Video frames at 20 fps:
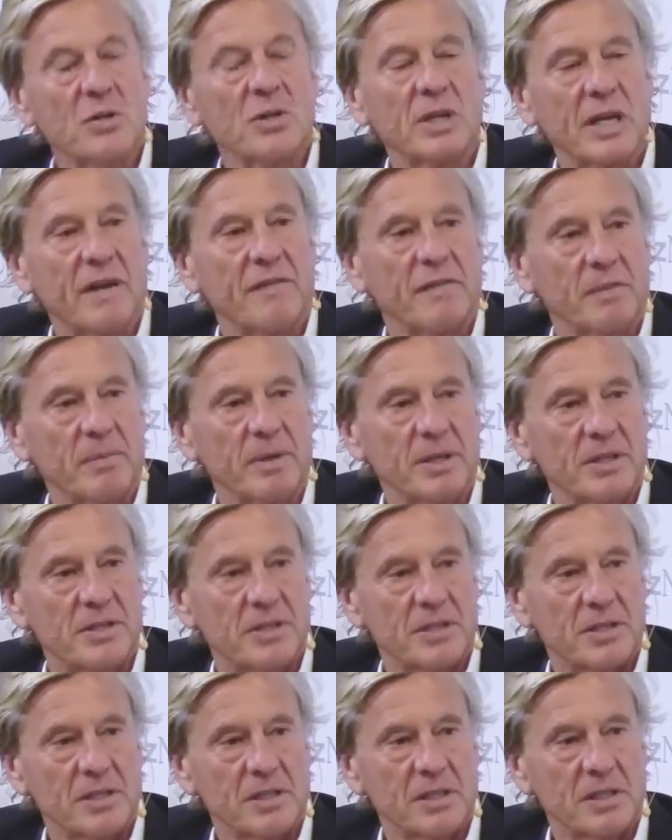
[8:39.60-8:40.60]
new
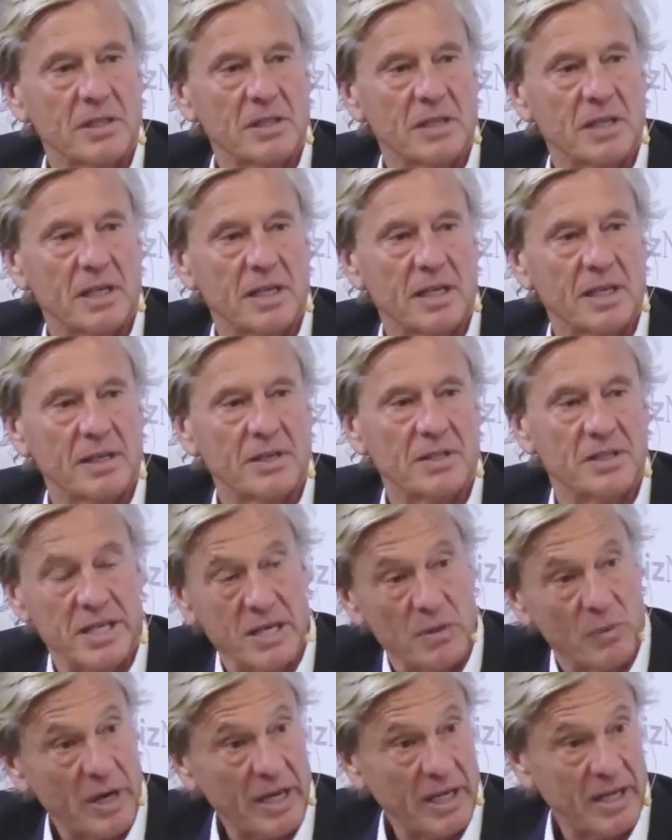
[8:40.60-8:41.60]
government uh,
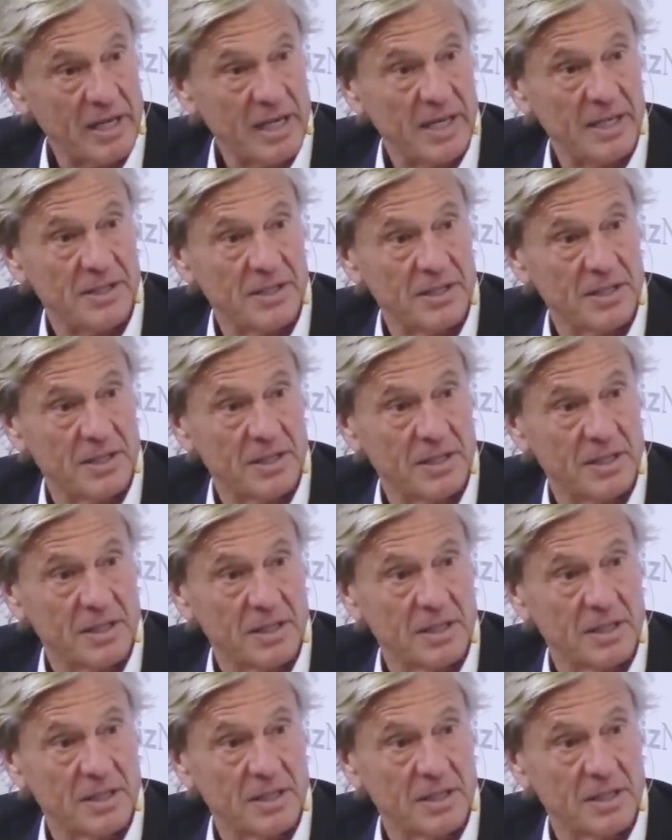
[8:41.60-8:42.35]
deregulated